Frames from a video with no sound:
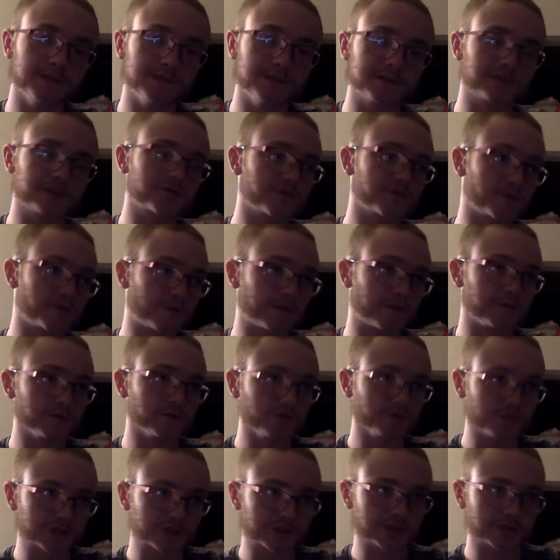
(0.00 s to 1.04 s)
Industrial
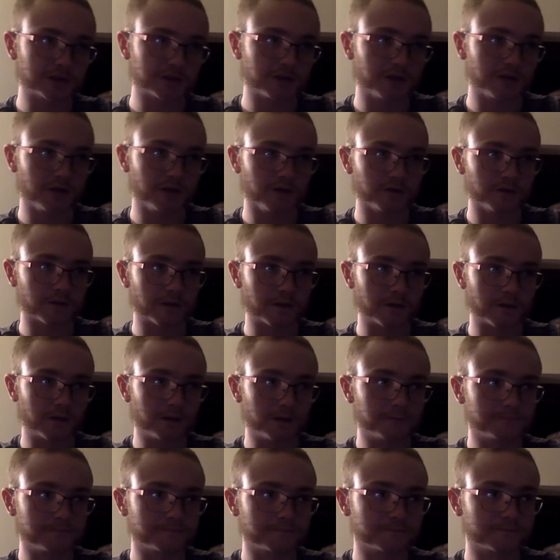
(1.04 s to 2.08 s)
Revolution of
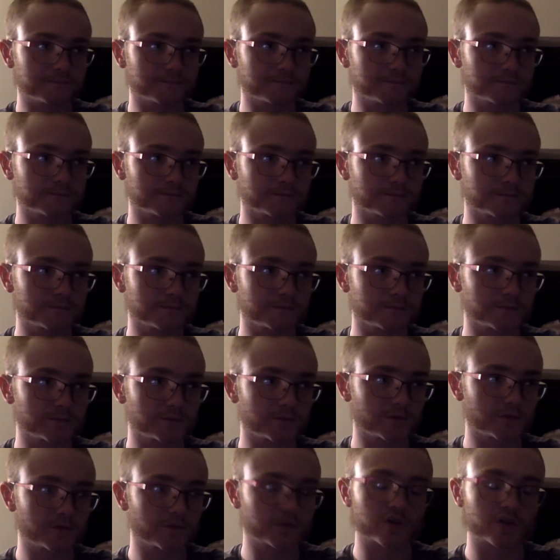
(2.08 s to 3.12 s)

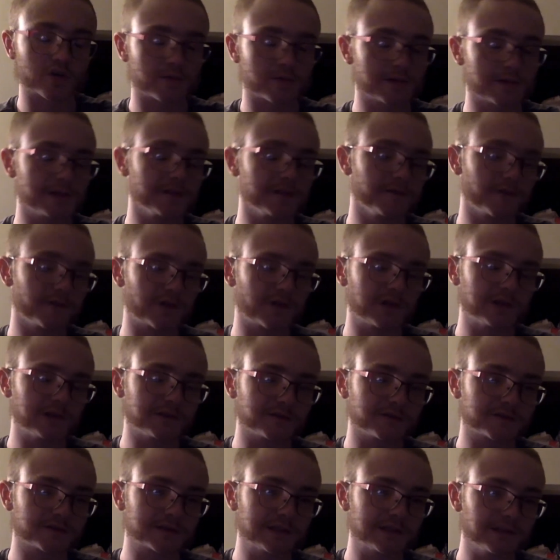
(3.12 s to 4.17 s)
Germany very
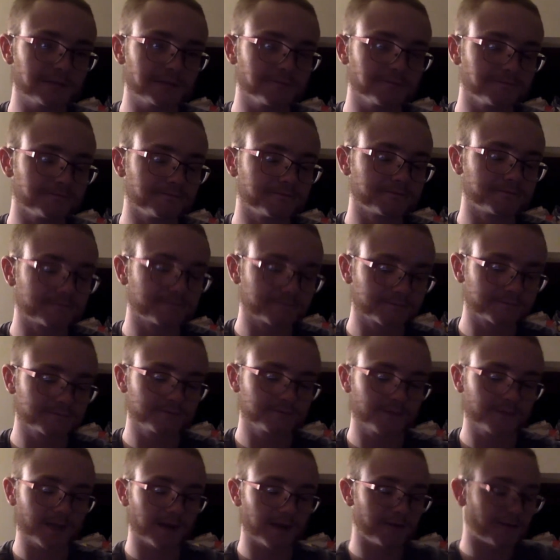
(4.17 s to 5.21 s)
interesting.
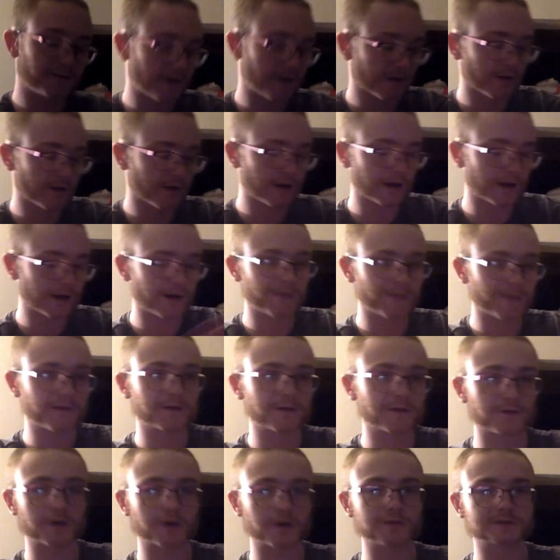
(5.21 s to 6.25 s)
I find it
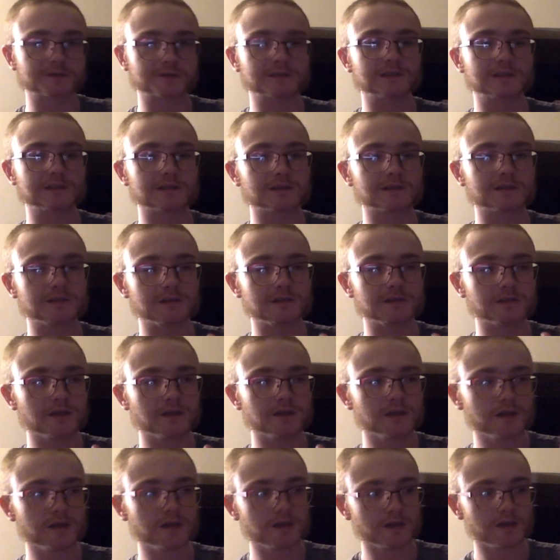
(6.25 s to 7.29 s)
very interesting
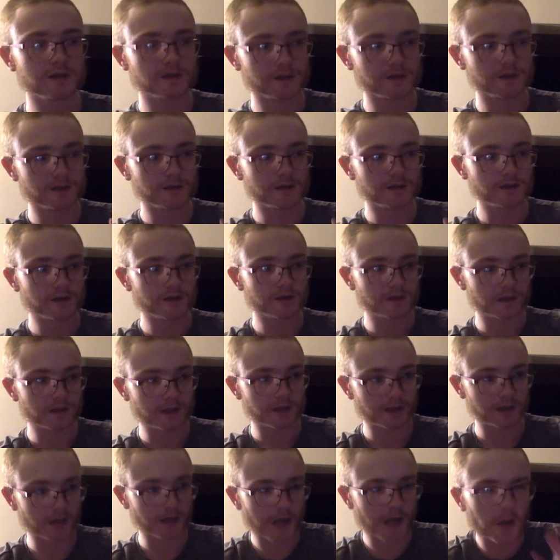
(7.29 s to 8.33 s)

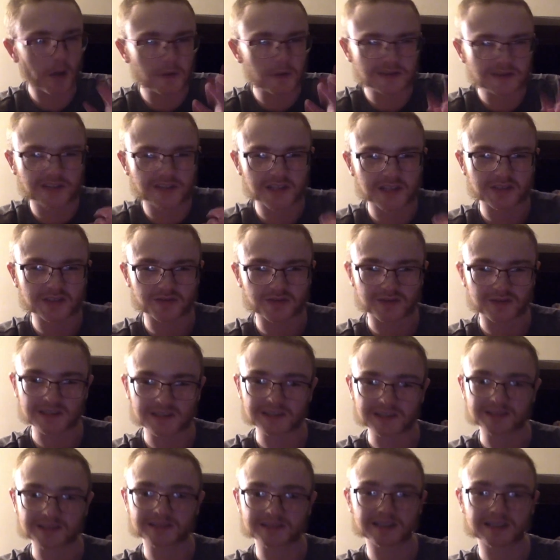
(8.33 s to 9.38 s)
how
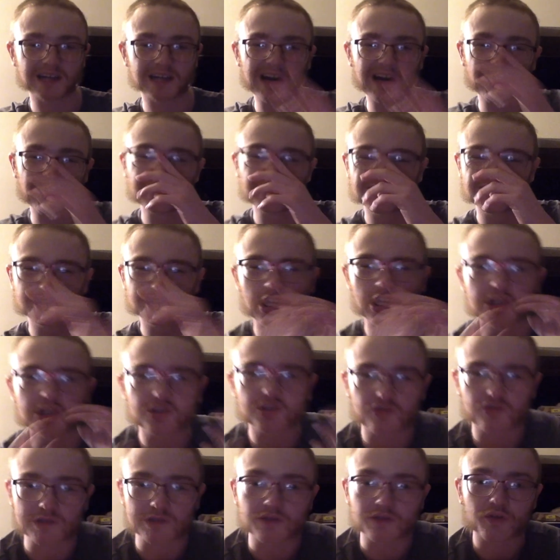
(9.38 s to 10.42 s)

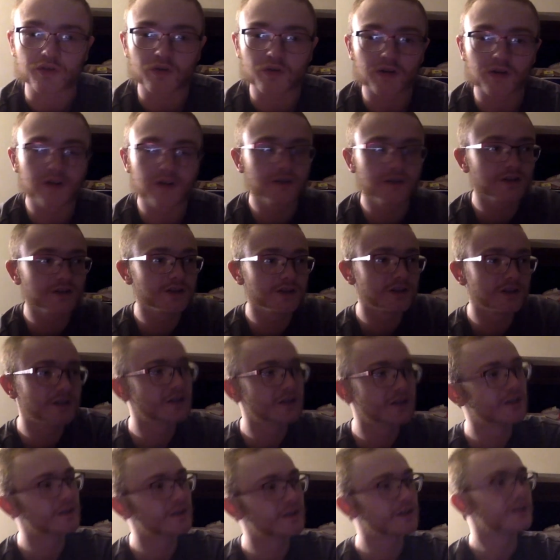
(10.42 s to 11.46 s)
industrial
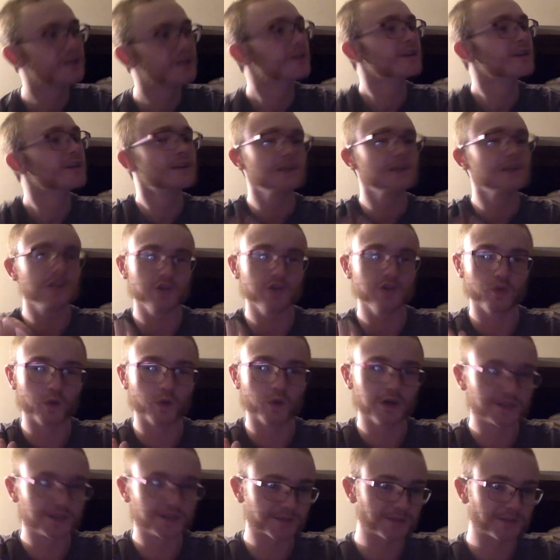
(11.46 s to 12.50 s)
it
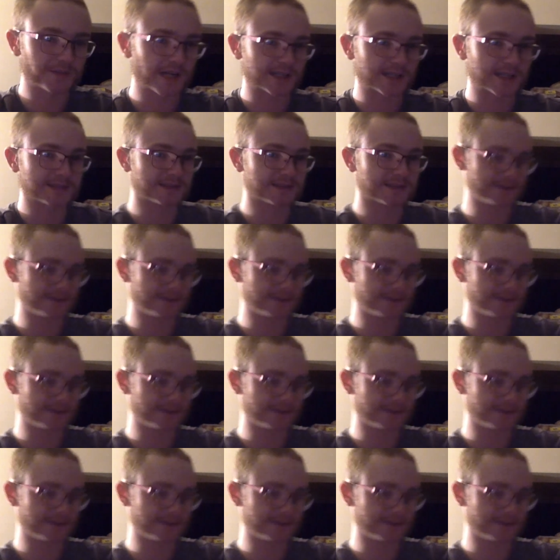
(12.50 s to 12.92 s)
was back in the